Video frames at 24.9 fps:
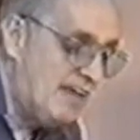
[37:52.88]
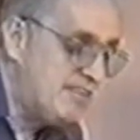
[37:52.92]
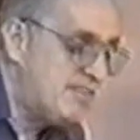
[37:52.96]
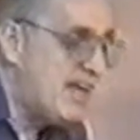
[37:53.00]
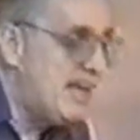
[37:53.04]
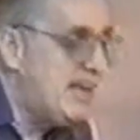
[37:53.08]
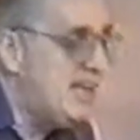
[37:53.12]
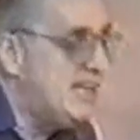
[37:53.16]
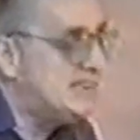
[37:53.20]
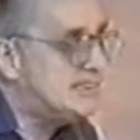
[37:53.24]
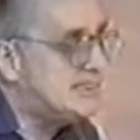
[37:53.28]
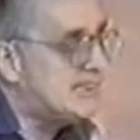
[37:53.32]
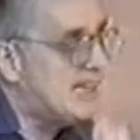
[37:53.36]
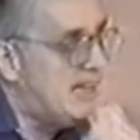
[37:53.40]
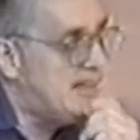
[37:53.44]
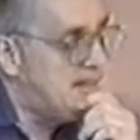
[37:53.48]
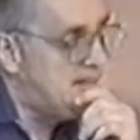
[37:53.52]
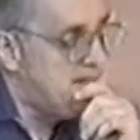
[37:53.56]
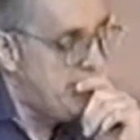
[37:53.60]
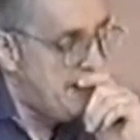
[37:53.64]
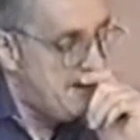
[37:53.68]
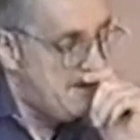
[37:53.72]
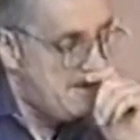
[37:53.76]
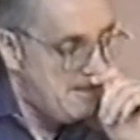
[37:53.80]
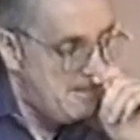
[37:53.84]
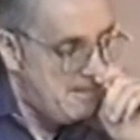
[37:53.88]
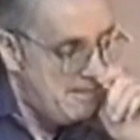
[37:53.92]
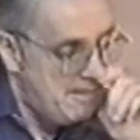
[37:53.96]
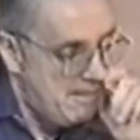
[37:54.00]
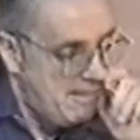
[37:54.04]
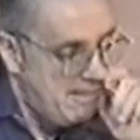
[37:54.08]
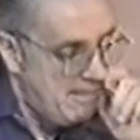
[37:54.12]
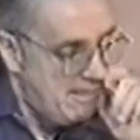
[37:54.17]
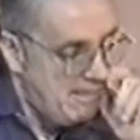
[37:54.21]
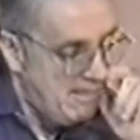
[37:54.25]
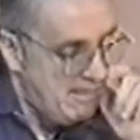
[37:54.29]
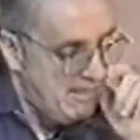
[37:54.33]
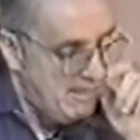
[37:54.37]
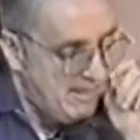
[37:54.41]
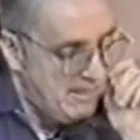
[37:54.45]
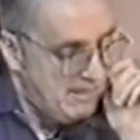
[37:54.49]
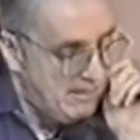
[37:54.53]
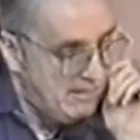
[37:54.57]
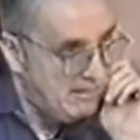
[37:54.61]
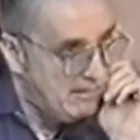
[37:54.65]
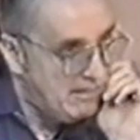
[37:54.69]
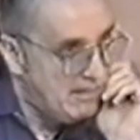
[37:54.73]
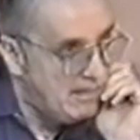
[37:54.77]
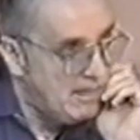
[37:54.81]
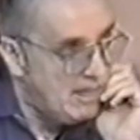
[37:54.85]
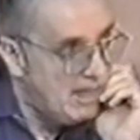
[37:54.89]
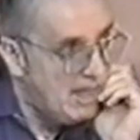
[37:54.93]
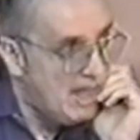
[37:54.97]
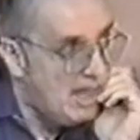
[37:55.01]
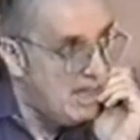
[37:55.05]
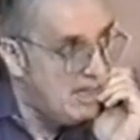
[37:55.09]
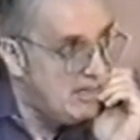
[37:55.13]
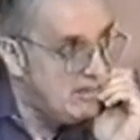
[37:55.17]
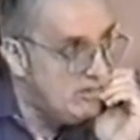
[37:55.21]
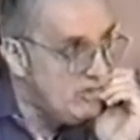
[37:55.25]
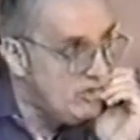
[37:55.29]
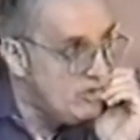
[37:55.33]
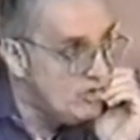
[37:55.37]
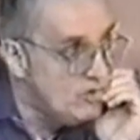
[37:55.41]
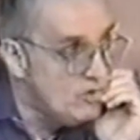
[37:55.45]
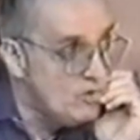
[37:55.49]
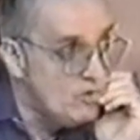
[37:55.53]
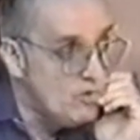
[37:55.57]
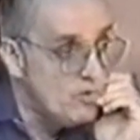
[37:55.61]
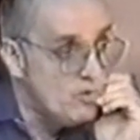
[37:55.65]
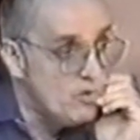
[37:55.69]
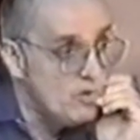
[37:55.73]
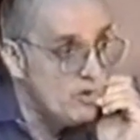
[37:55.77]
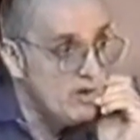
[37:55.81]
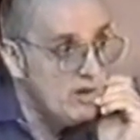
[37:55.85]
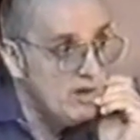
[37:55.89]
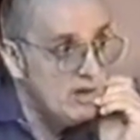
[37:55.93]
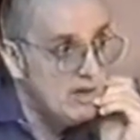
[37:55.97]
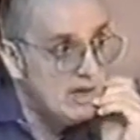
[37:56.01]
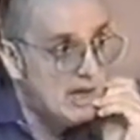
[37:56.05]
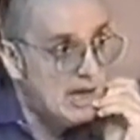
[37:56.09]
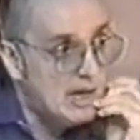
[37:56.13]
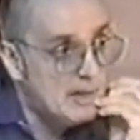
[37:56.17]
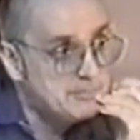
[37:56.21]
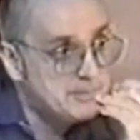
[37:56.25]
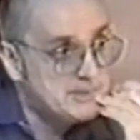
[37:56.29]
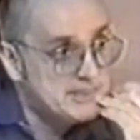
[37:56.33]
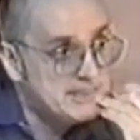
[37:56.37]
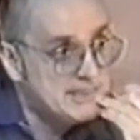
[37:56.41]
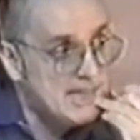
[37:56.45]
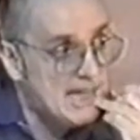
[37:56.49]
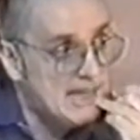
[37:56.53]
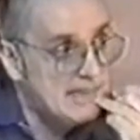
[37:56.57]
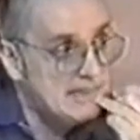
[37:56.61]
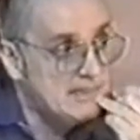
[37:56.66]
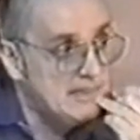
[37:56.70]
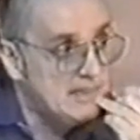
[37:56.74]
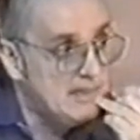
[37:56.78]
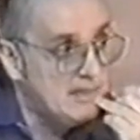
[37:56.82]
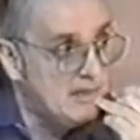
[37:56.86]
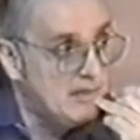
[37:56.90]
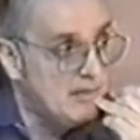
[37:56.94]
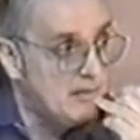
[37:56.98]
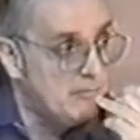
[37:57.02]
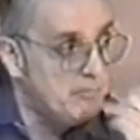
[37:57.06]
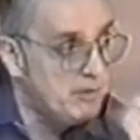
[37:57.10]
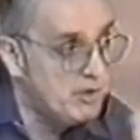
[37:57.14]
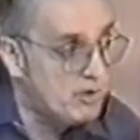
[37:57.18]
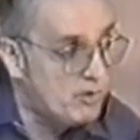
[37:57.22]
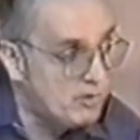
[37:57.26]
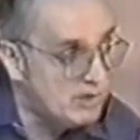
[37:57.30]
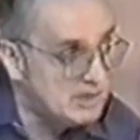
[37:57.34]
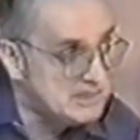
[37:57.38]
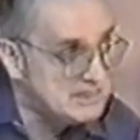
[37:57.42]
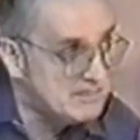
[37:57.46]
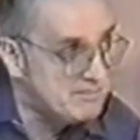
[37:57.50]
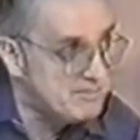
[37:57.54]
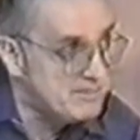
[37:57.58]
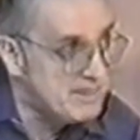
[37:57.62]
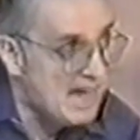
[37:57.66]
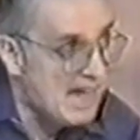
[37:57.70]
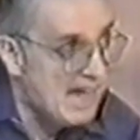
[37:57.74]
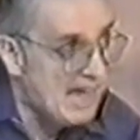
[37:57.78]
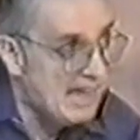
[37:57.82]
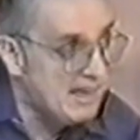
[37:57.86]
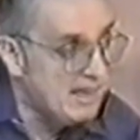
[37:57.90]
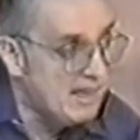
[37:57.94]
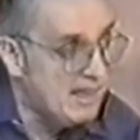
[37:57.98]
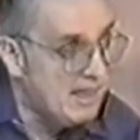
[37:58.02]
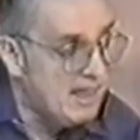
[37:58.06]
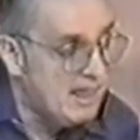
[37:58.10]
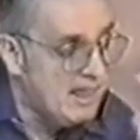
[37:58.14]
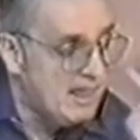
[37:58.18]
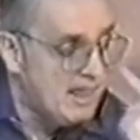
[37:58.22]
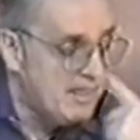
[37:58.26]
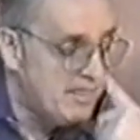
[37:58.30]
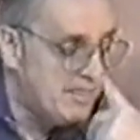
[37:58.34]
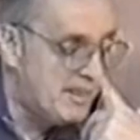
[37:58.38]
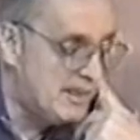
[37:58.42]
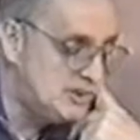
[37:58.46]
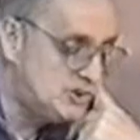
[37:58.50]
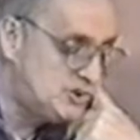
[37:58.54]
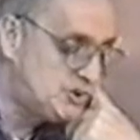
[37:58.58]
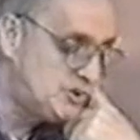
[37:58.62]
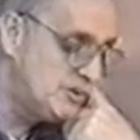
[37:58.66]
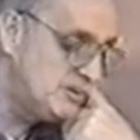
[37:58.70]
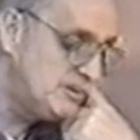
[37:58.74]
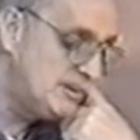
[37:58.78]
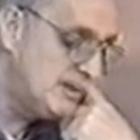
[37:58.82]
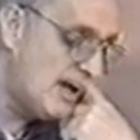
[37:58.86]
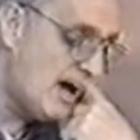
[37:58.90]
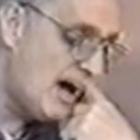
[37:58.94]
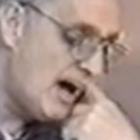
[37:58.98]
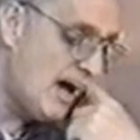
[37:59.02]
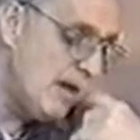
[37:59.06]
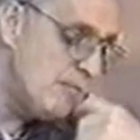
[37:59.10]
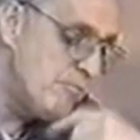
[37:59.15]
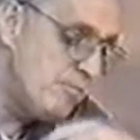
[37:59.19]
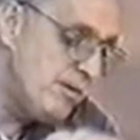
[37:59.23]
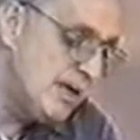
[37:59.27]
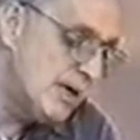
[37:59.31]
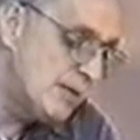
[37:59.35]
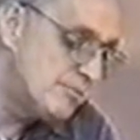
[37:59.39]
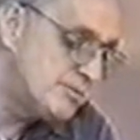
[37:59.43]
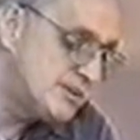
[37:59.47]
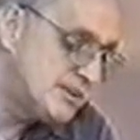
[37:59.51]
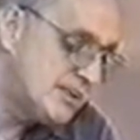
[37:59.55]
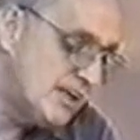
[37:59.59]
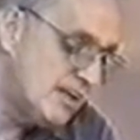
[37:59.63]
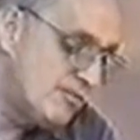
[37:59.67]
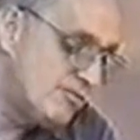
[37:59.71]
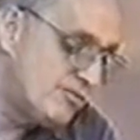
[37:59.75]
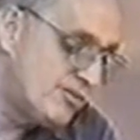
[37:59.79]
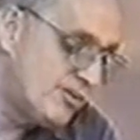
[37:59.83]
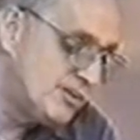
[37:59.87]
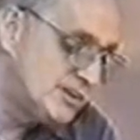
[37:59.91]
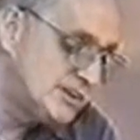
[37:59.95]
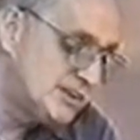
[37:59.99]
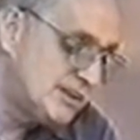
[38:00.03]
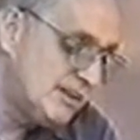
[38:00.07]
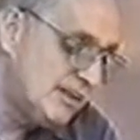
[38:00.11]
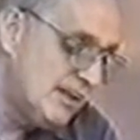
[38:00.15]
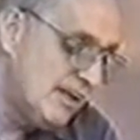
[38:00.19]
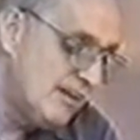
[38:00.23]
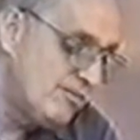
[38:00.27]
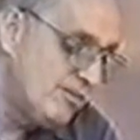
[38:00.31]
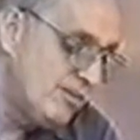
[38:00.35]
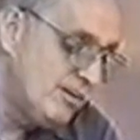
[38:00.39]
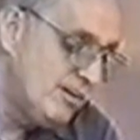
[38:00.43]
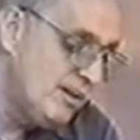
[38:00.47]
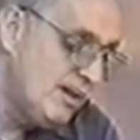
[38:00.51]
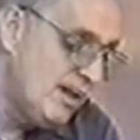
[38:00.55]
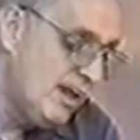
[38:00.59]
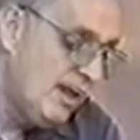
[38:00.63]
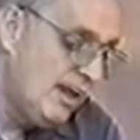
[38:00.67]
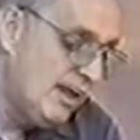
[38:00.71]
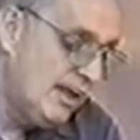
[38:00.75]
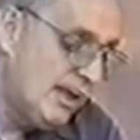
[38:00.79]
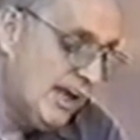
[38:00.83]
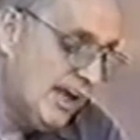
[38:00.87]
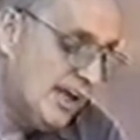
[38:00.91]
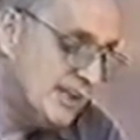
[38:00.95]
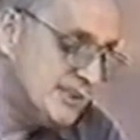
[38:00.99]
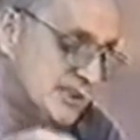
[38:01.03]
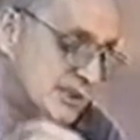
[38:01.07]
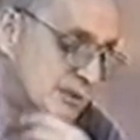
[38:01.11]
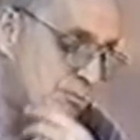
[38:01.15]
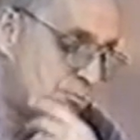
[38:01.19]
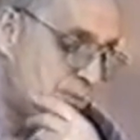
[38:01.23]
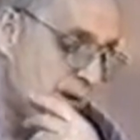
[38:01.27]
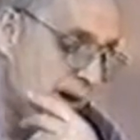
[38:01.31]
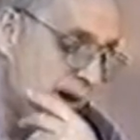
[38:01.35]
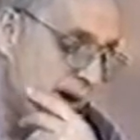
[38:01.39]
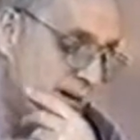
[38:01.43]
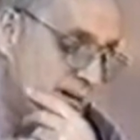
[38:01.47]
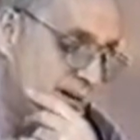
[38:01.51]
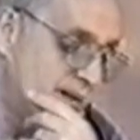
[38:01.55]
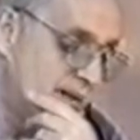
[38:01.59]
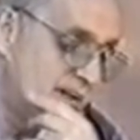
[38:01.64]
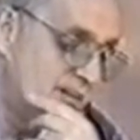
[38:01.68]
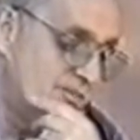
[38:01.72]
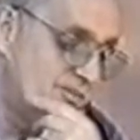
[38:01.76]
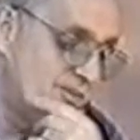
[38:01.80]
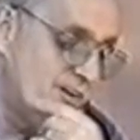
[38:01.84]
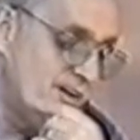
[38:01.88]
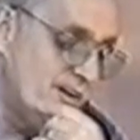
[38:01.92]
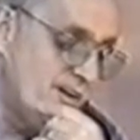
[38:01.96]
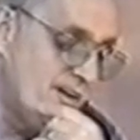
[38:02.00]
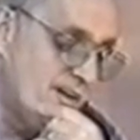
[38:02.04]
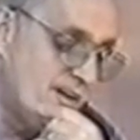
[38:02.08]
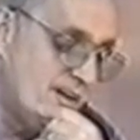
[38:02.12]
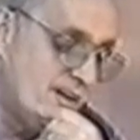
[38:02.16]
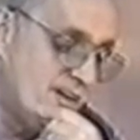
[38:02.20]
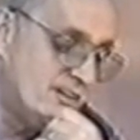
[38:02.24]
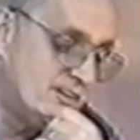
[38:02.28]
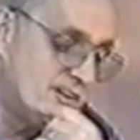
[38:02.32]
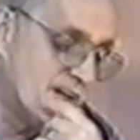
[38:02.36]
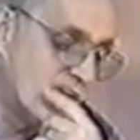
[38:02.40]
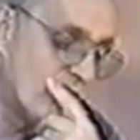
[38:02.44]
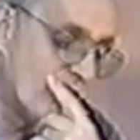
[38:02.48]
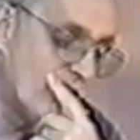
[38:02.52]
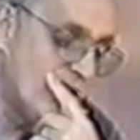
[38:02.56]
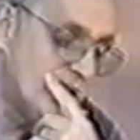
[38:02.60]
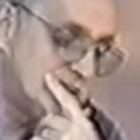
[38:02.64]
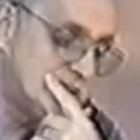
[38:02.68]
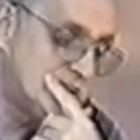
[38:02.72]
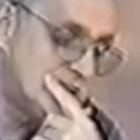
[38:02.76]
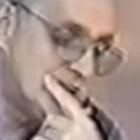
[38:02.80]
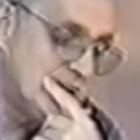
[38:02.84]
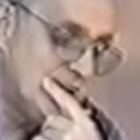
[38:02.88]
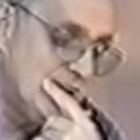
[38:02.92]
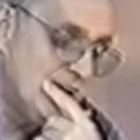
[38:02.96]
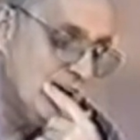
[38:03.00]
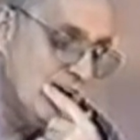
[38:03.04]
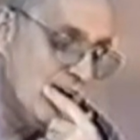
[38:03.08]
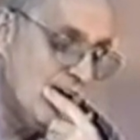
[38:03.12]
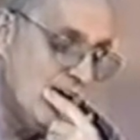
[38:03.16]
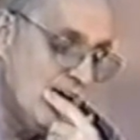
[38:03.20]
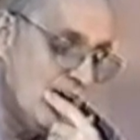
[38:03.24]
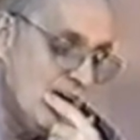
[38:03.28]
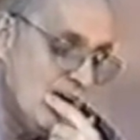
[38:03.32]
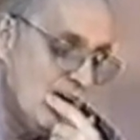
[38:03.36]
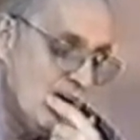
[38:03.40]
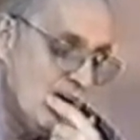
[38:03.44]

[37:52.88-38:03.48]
And then he said, and you're upset because of that. Then shouldn't I be upset, verse 11, and spare Nineveh, the great city,